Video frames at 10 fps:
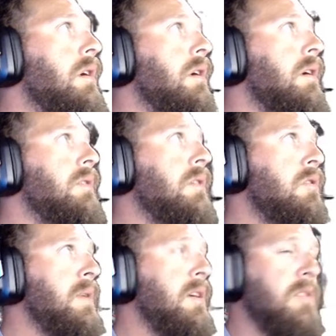Excuse
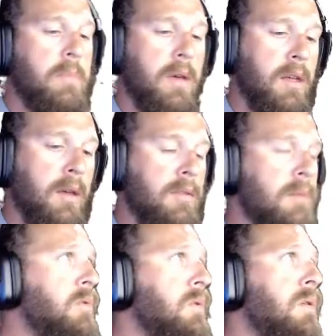my spelling.
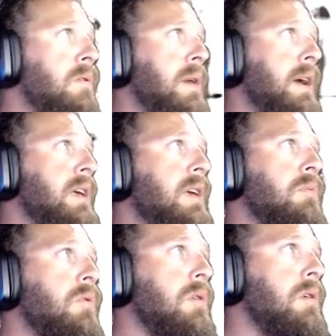Something's wrong with my
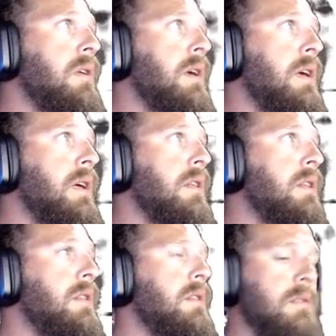keyboard, and
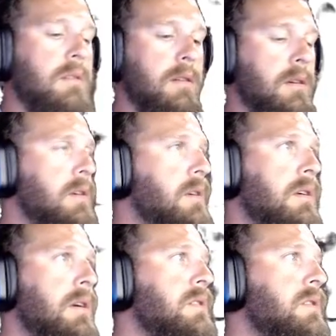
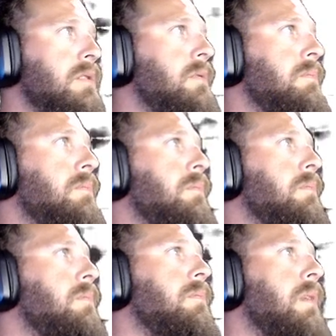it's just
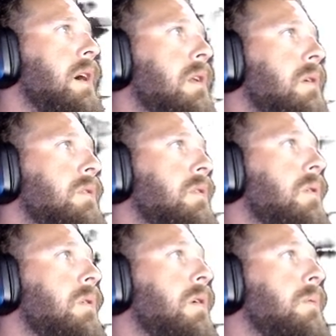I don't know what's going
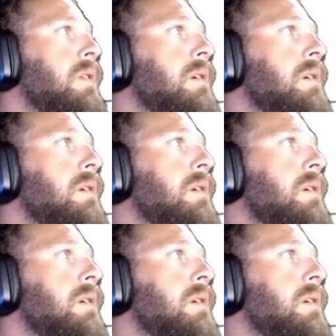on with it.